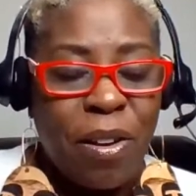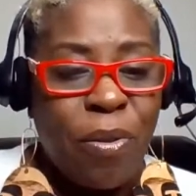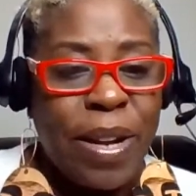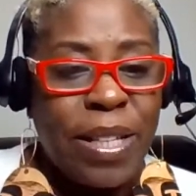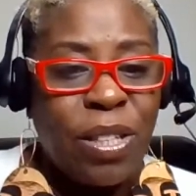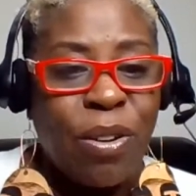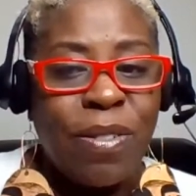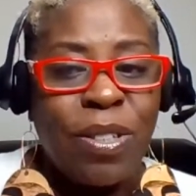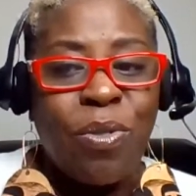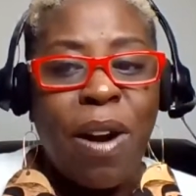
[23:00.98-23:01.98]
a great
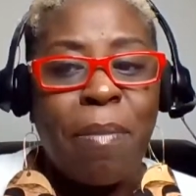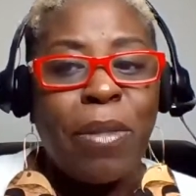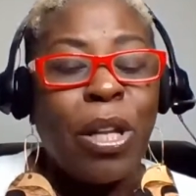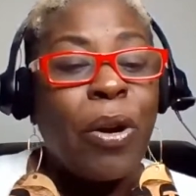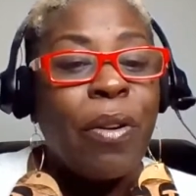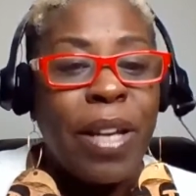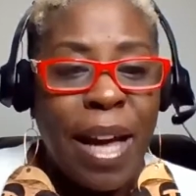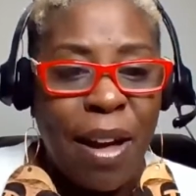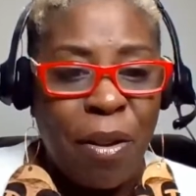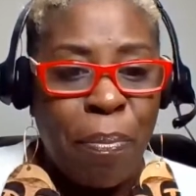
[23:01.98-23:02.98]
service, or I'm learning
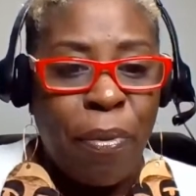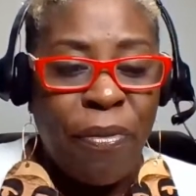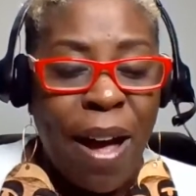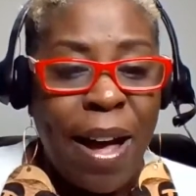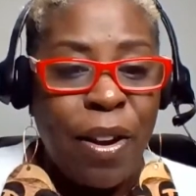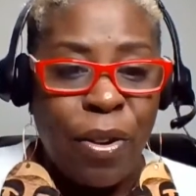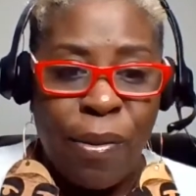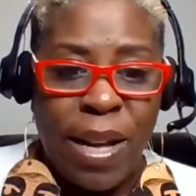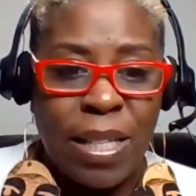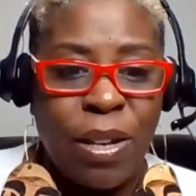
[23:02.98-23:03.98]
how to provide a
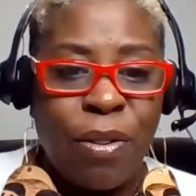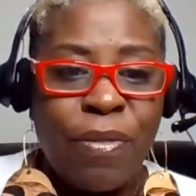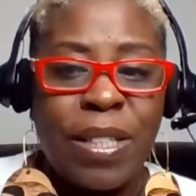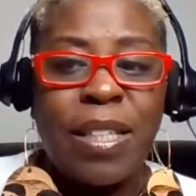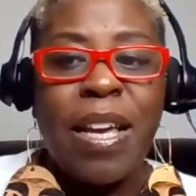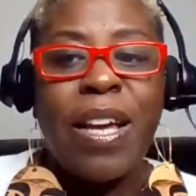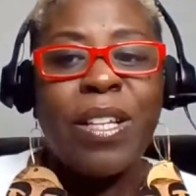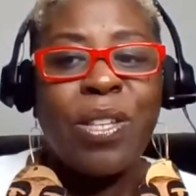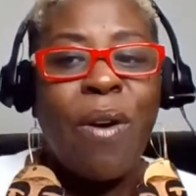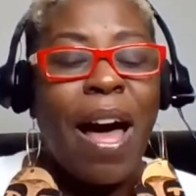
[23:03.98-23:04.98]
great service.
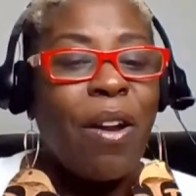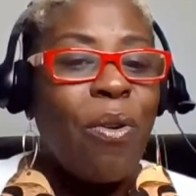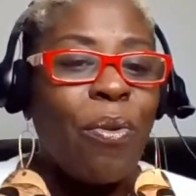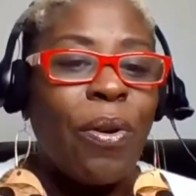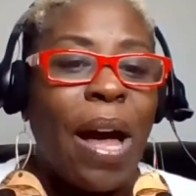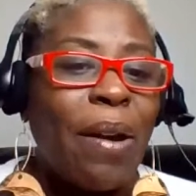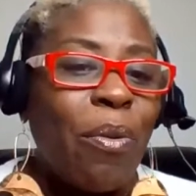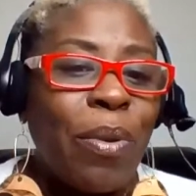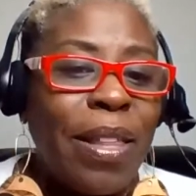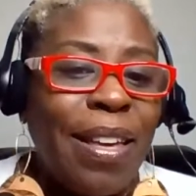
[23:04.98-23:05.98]
So I don't
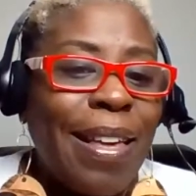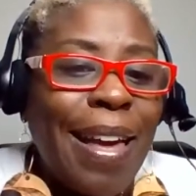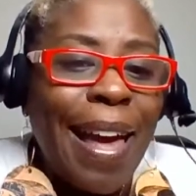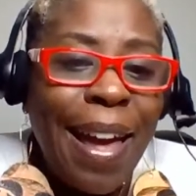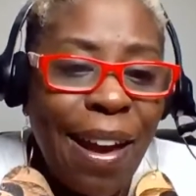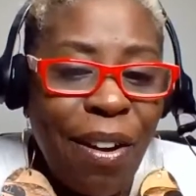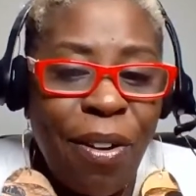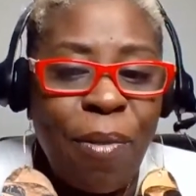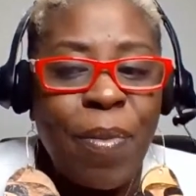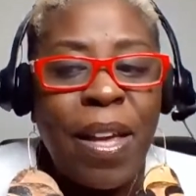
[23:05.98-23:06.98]
really
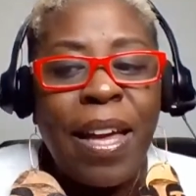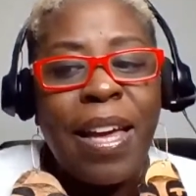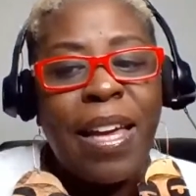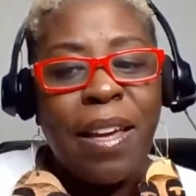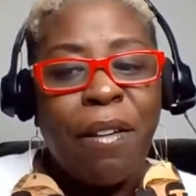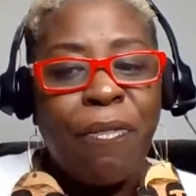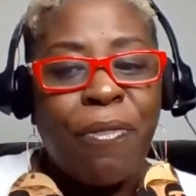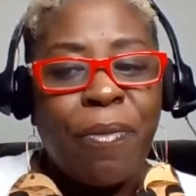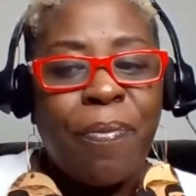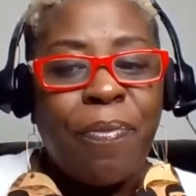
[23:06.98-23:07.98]
care
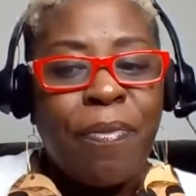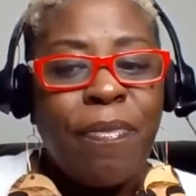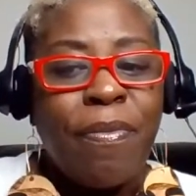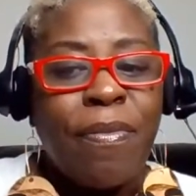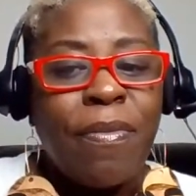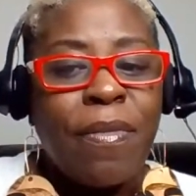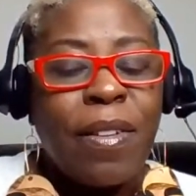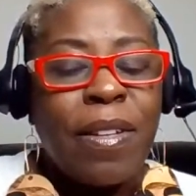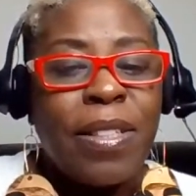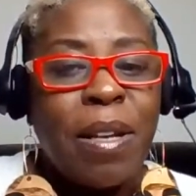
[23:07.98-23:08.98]
if
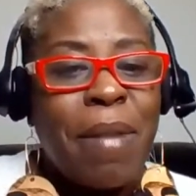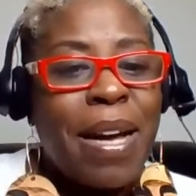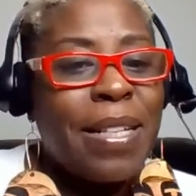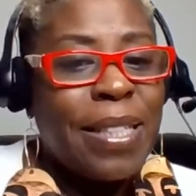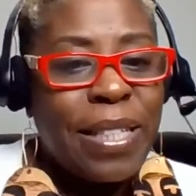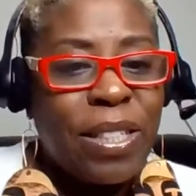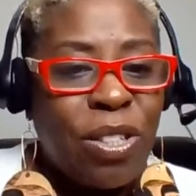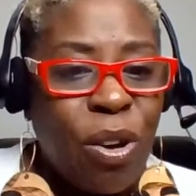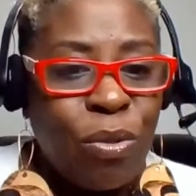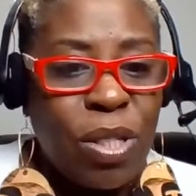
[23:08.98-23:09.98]
somebody says
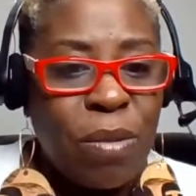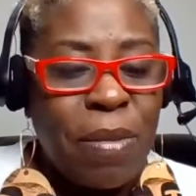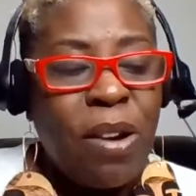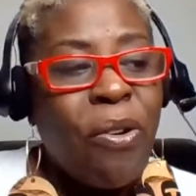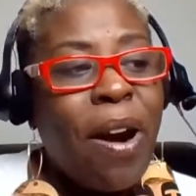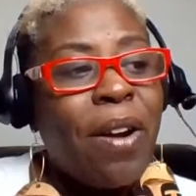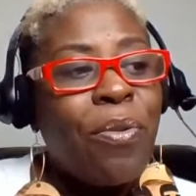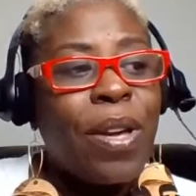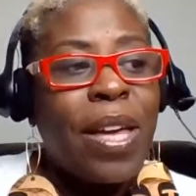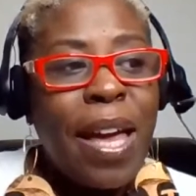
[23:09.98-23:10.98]
no to me, or I
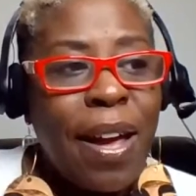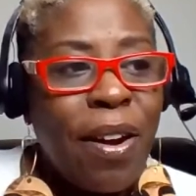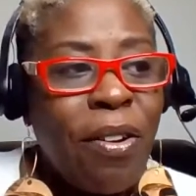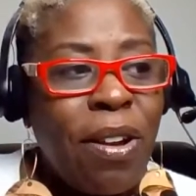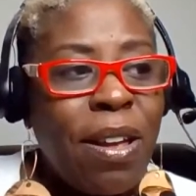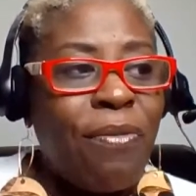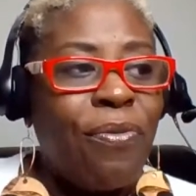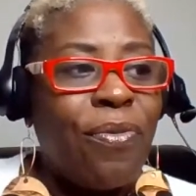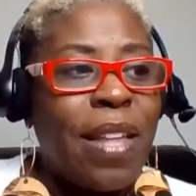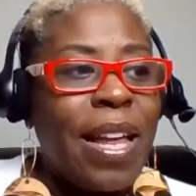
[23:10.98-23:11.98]
don't care
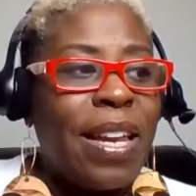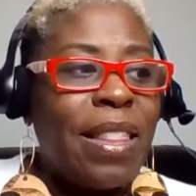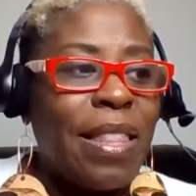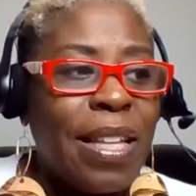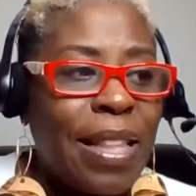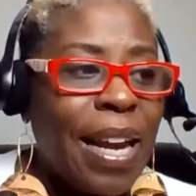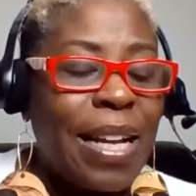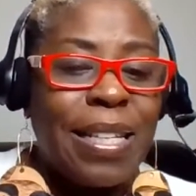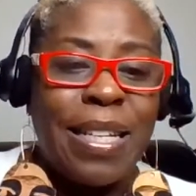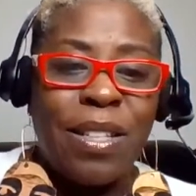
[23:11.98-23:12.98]
if they didn't think that
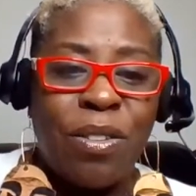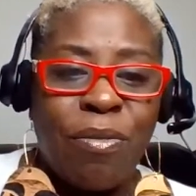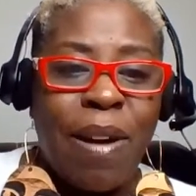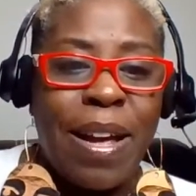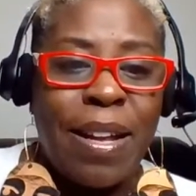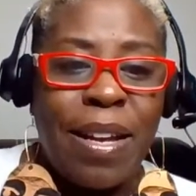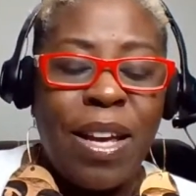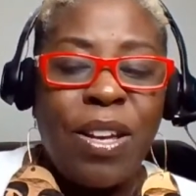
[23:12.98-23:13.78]
I did it right,